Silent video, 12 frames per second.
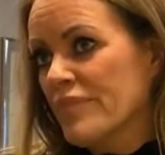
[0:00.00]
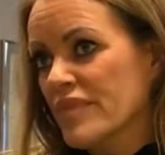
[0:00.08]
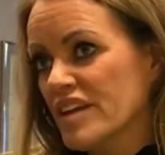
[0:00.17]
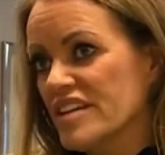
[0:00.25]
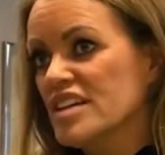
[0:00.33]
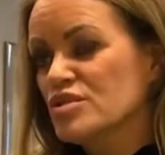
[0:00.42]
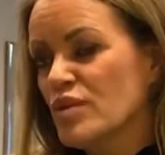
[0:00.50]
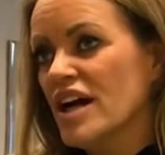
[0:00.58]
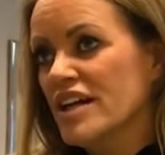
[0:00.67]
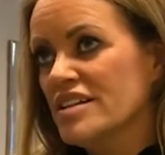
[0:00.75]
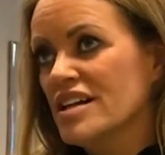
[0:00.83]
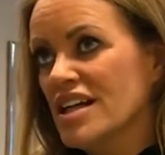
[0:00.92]
That's
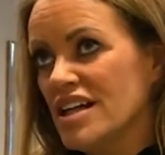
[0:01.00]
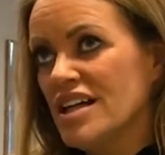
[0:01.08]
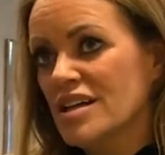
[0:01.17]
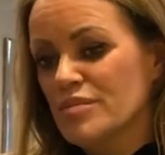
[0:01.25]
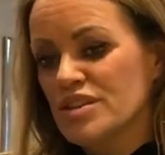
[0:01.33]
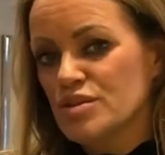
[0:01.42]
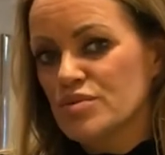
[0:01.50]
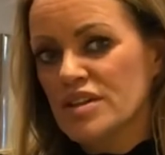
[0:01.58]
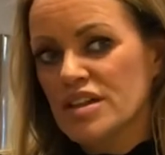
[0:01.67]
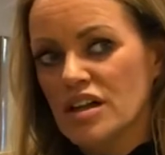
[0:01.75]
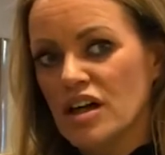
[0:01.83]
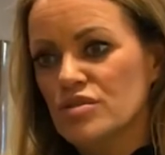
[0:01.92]
why the click between
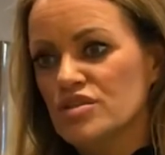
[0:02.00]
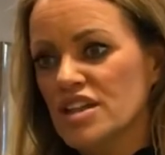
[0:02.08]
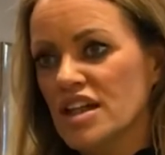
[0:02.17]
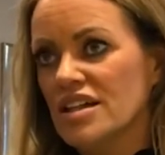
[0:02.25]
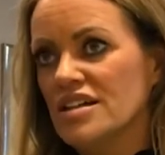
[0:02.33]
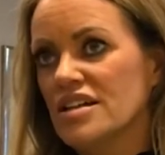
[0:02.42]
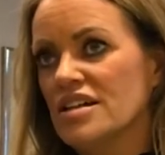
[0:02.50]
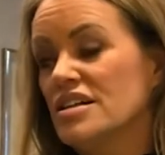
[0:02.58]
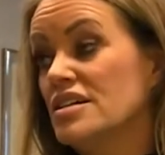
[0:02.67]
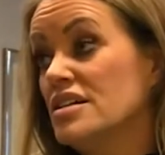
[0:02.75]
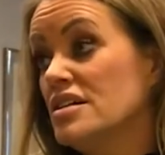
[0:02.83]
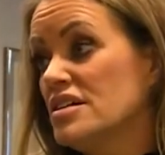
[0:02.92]
a coach and
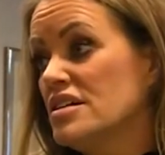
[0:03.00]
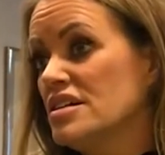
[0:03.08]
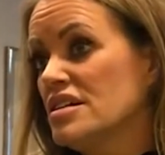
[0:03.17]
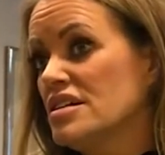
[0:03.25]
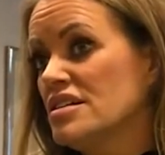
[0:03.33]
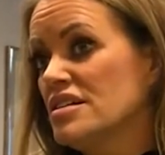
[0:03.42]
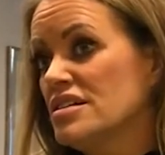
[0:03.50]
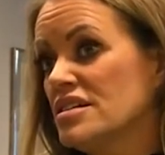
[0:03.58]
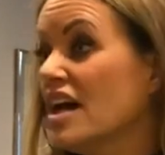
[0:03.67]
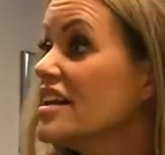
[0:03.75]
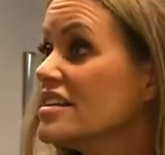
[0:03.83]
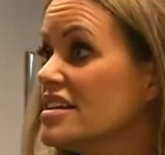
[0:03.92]

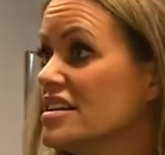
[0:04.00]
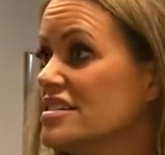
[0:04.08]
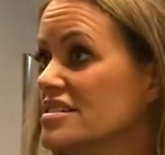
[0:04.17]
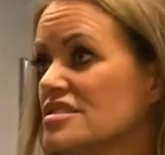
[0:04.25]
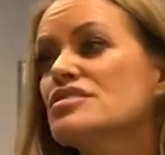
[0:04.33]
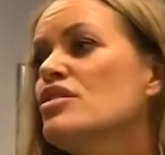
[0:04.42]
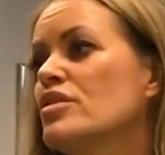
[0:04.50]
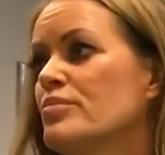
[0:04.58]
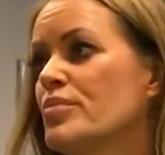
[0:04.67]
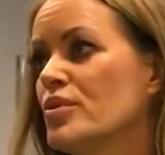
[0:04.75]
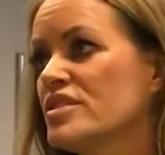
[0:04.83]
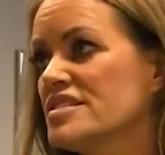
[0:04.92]
an athlete is so
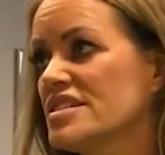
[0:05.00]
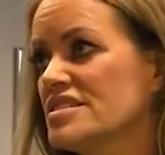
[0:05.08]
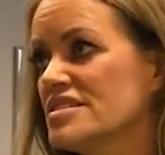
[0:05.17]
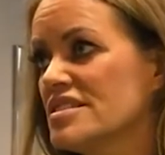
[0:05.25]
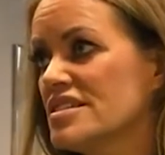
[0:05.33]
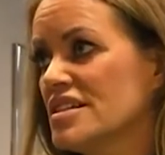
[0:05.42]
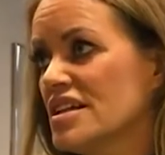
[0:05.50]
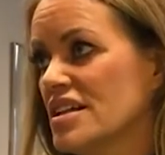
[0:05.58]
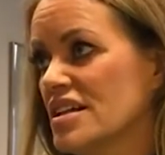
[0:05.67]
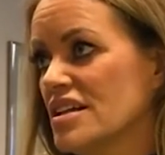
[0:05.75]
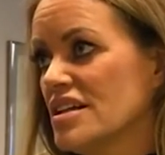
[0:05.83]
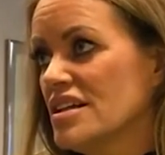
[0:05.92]
important.
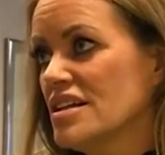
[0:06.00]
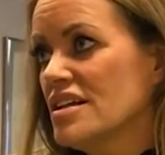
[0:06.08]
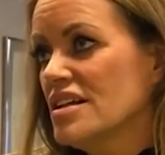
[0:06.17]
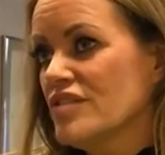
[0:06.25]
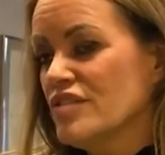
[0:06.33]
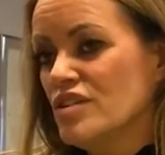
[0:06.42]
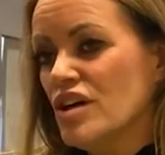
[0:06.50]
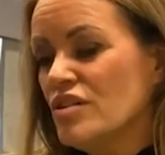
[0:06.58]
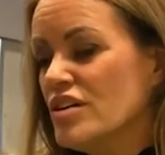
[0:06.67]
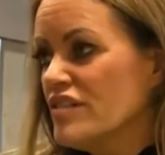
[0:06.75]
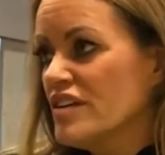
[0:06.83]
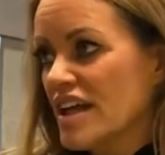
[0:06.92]
If you
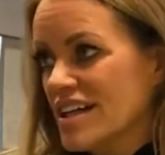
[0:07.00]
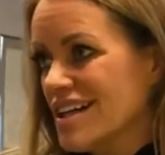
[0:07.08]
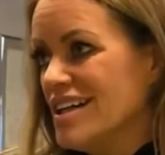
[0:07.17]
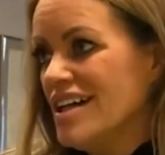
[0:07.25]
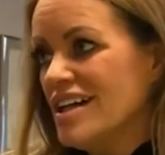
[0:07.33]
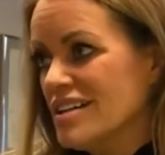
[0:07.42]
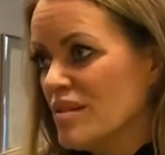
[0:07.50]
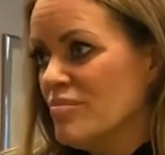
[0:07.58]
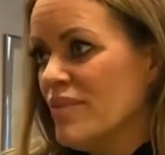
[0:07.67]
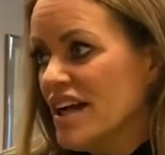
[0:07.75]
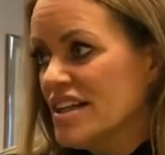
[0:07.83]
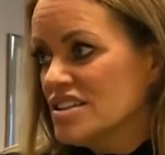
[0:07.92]
don't have that click, that
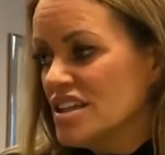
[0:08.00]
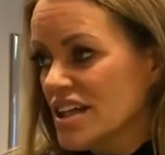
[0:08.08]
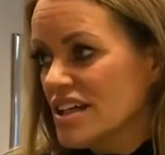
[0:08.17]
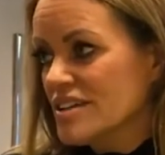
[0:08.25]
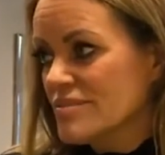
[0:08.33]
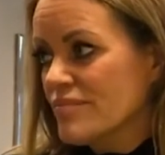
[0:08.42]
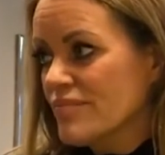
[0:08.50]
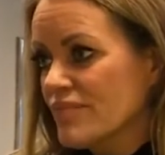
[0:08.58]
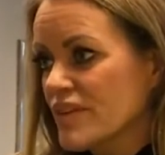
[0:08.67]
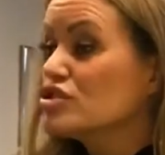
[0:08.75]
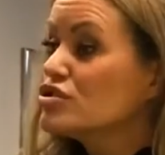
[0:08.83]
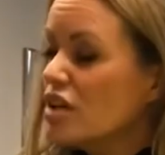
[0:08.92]
magic
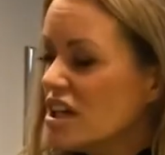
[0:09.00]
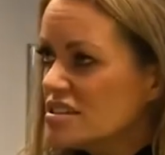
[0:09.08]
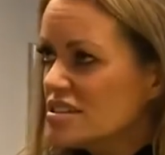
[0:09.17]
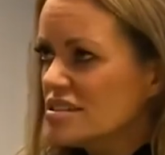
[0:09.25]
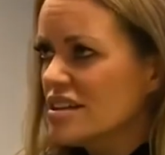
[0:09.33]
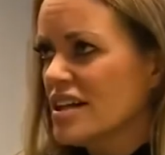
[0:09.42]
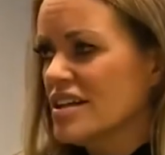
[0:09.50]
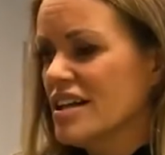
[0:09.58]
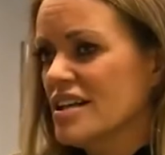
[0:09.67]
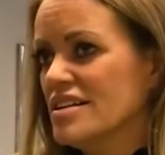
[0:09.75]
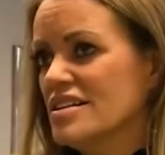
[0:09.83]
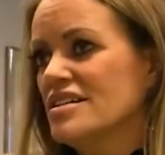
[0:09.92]
trust
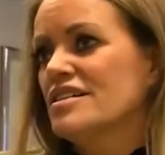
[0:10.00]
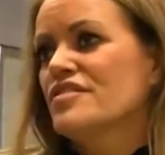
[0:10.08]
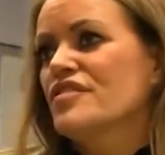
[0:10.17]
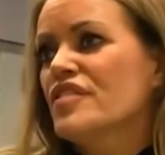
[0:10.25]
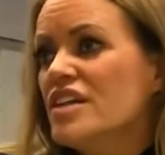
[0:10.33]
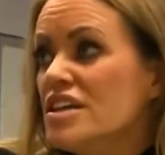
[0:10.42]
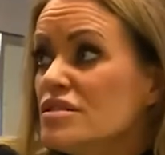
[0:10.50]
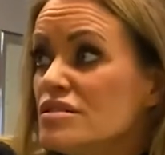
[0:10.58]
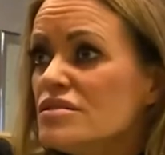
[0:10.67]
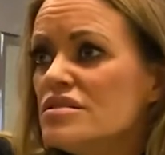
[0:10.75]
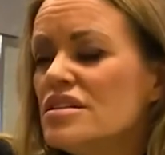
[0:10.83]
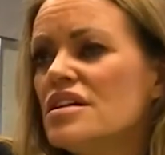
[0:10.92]
and
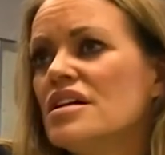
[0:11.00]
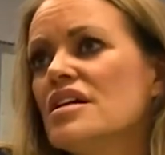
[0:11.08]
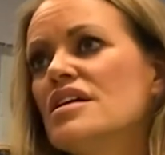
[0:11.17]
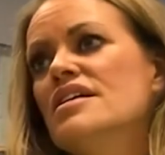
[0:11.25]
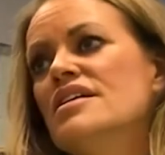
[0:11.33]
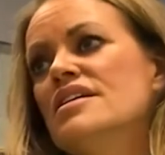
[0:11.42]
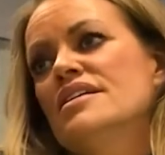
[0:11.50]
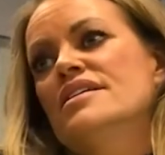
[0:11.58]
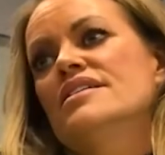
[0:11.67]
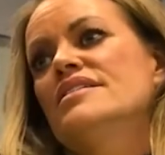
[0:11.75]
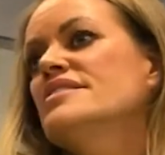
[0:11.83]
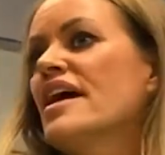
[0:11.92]
feel,
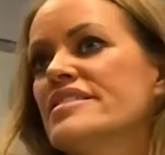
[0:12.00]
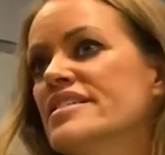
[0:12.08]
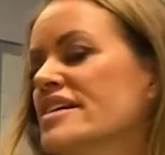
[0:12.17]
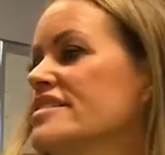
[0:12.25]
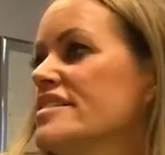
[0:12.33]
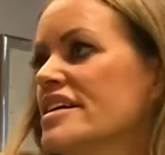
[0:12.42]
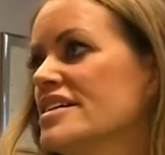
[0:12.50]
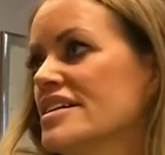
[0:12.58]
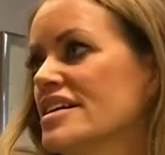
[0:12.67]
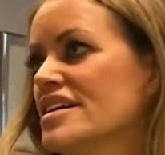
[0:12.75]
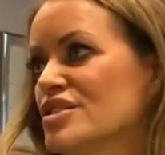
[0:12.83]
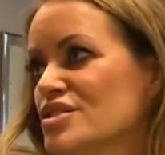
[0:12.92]
then
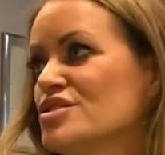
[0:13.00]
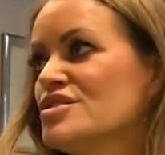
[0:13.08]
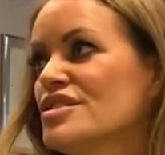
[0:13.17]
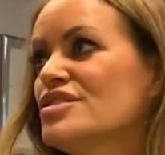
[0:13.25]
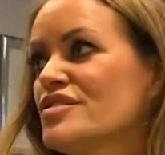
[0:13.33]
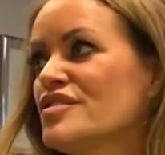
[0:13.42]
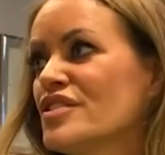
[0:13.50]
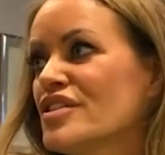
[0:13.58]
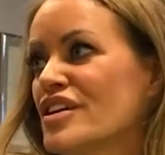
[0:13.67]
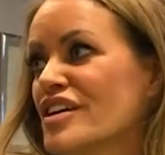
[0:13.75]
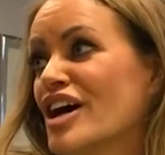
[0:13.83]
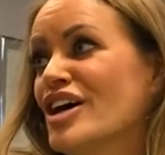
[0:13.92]
you should look for
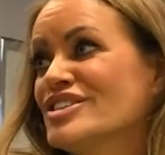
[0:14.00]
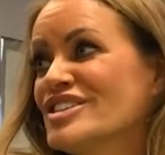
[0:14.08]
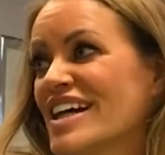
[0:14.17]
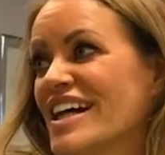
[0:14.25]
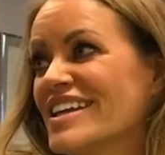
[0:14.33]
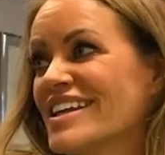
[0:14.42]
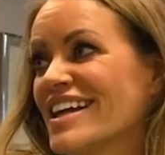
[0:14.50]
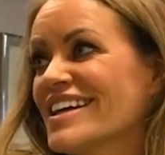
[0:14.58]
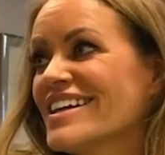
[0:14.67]
another coach, I think.